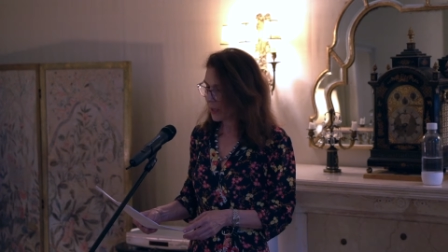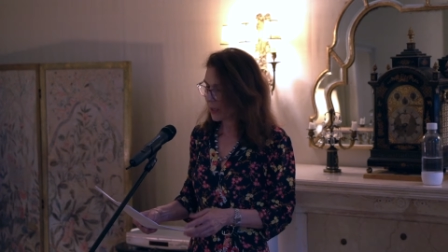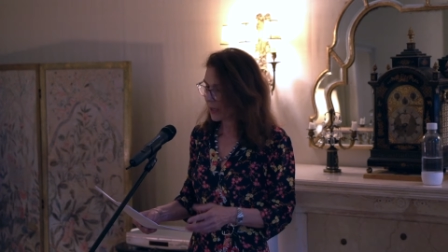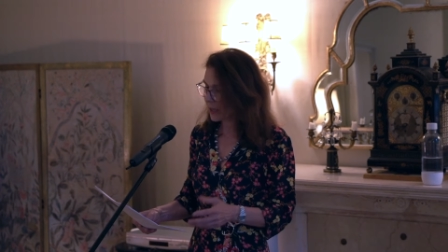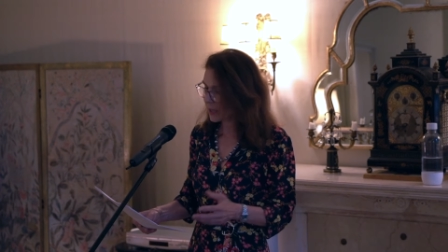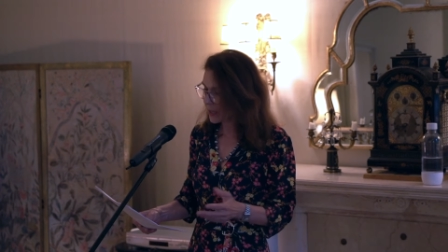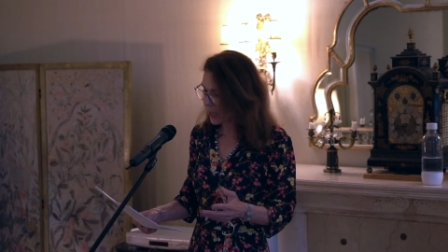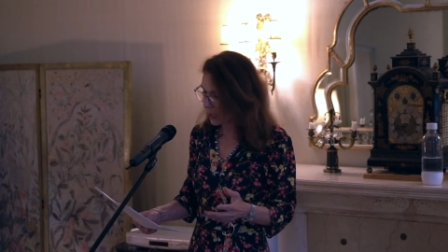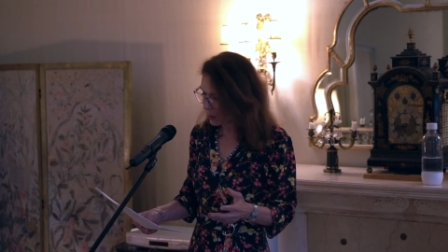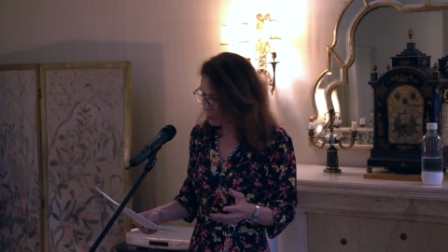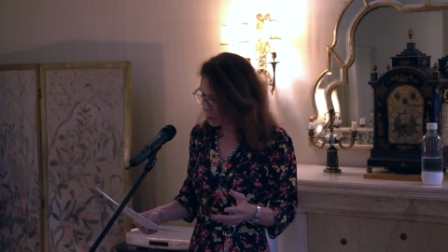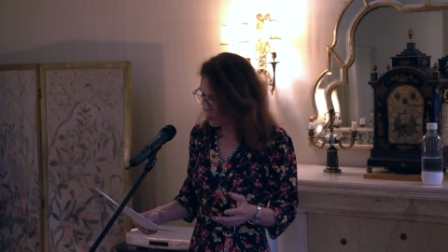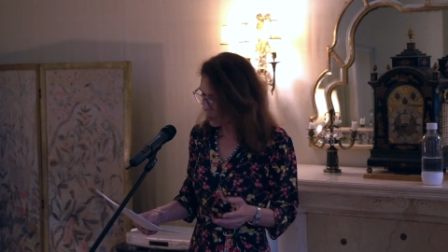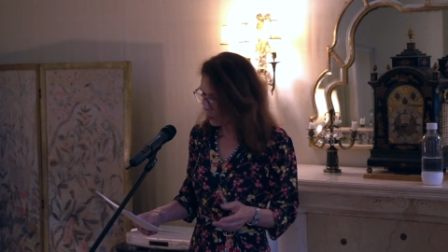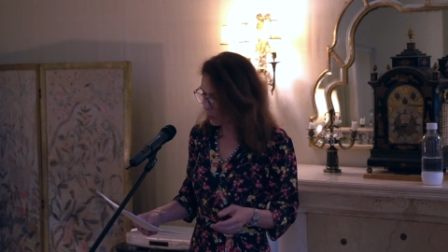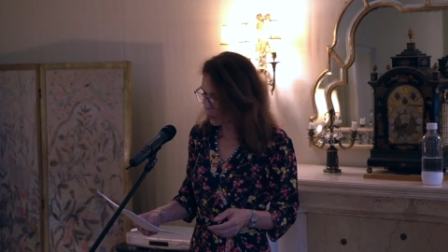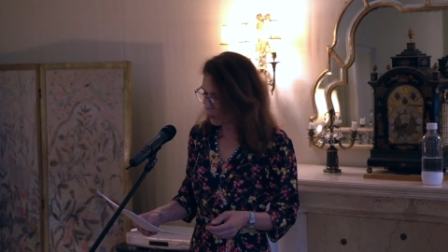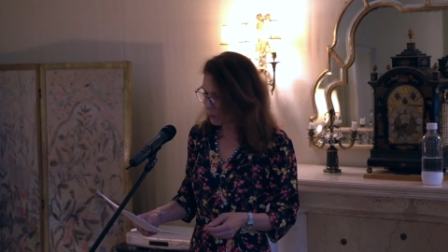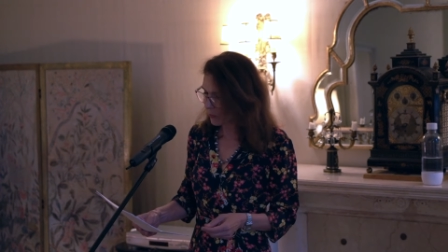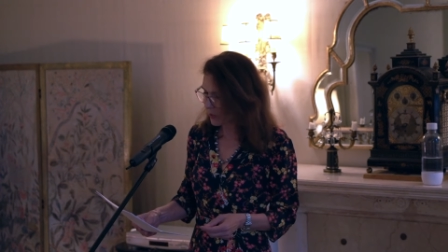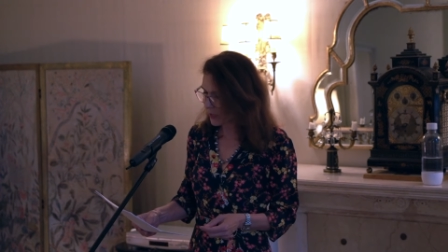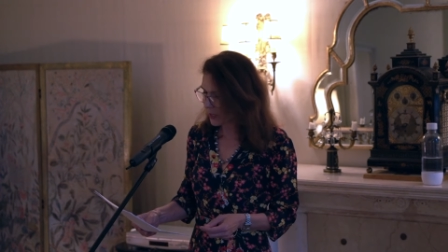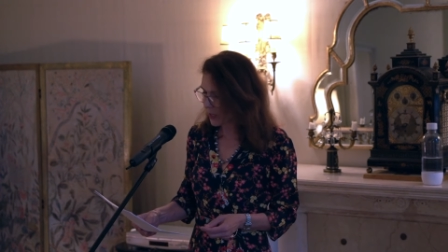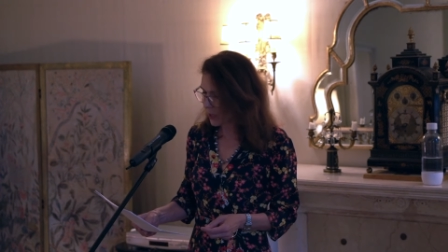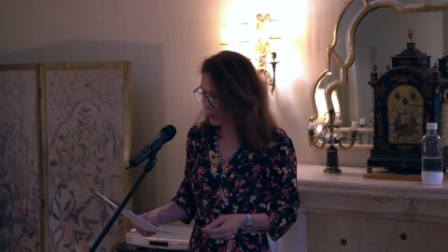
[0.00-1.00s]
également
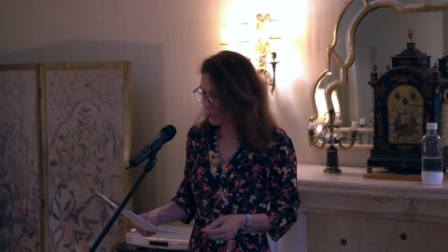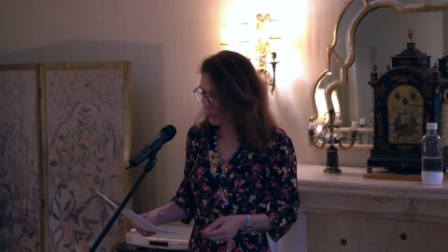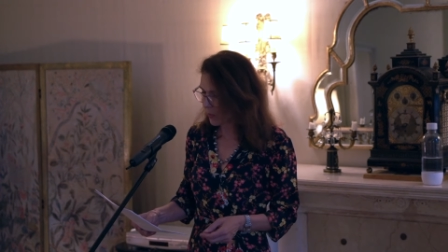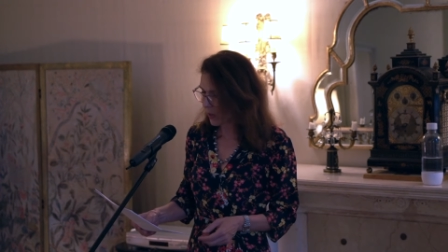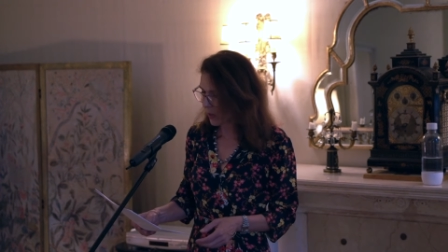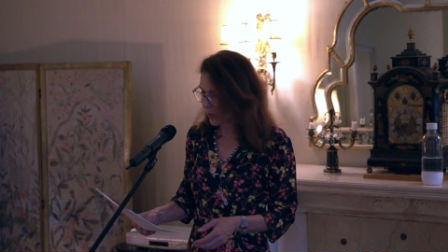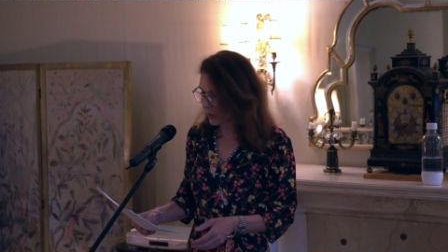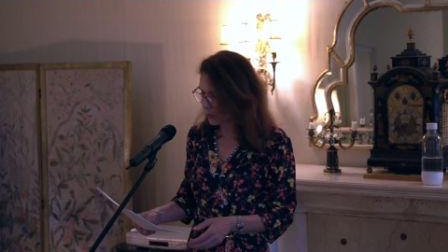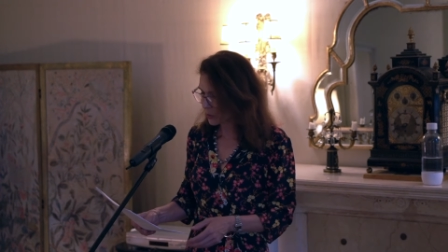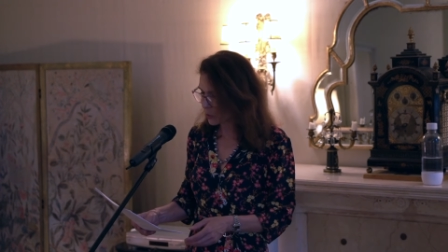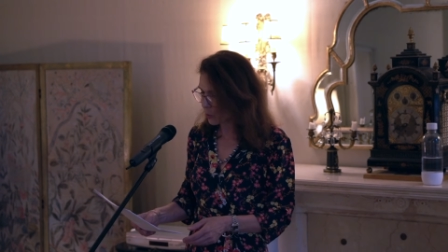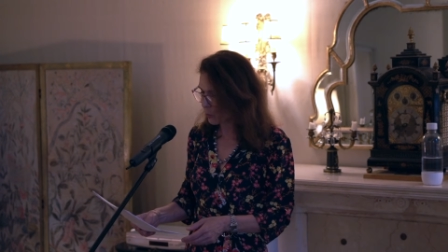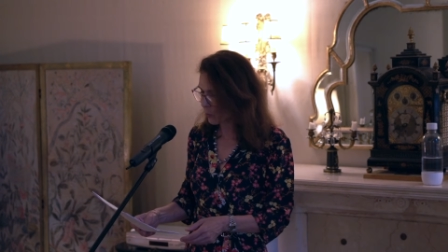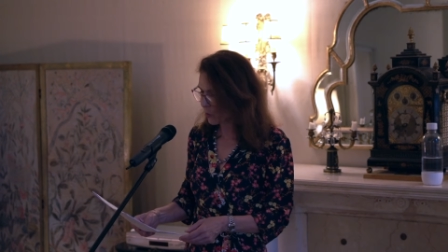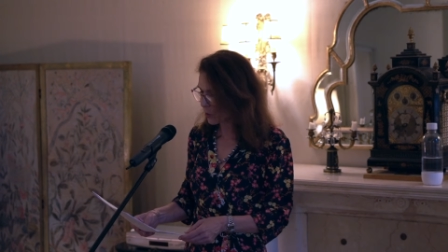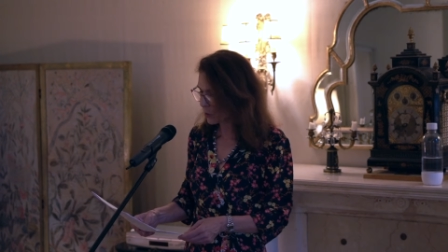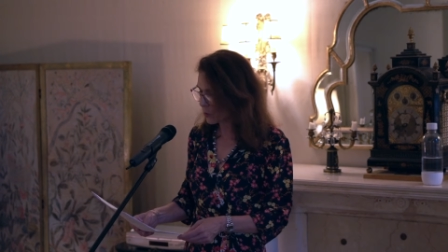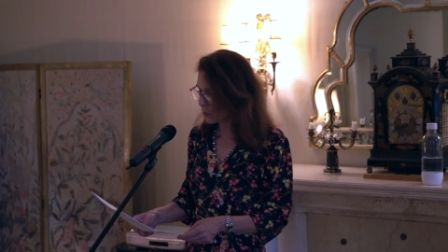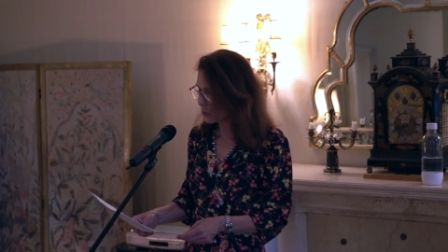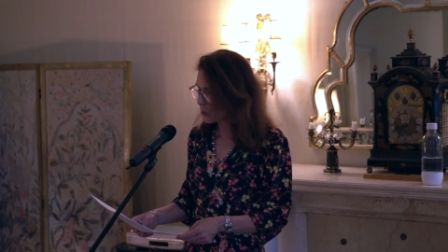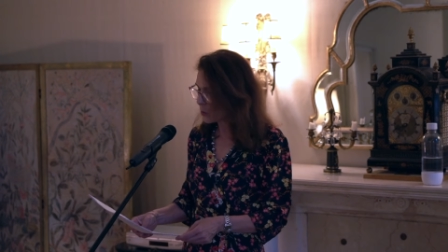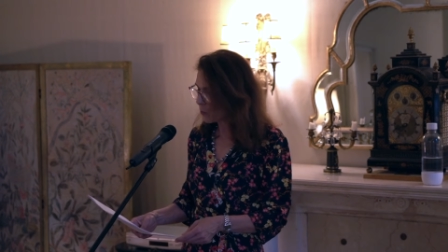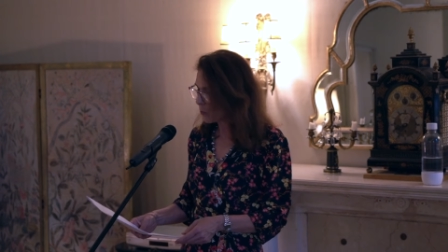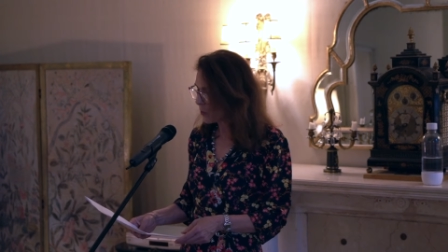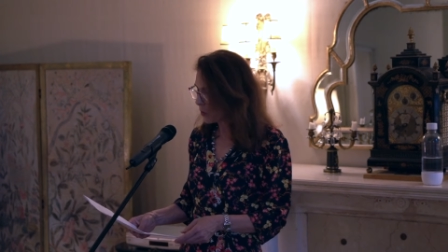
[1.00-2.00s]
publié par
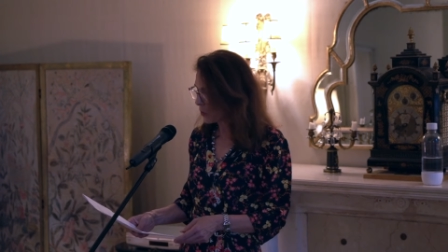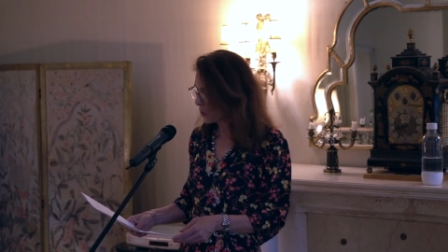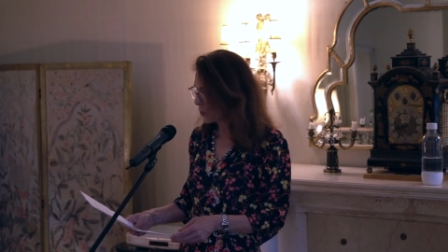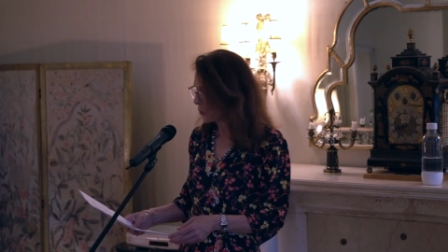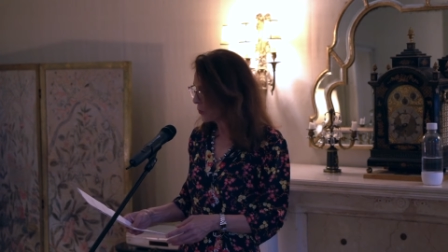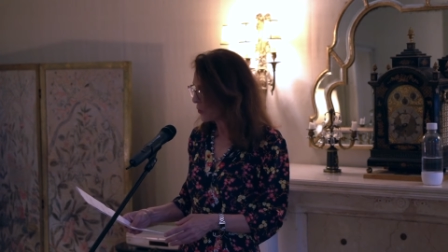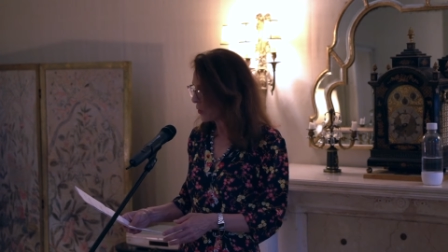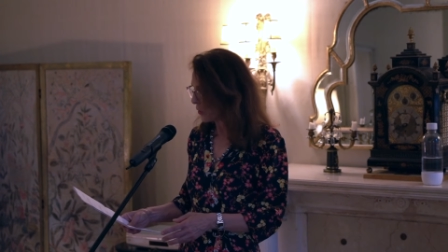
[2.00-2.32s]
W.W.